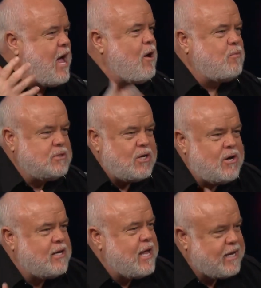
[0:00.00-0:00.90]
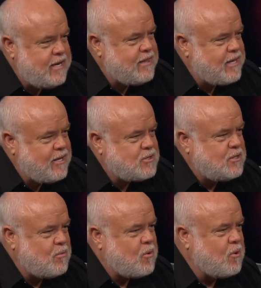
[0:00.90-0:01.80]
how it was unlike anything else
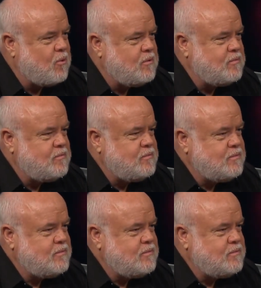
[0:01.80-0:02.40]
in the world. Mm-hmm.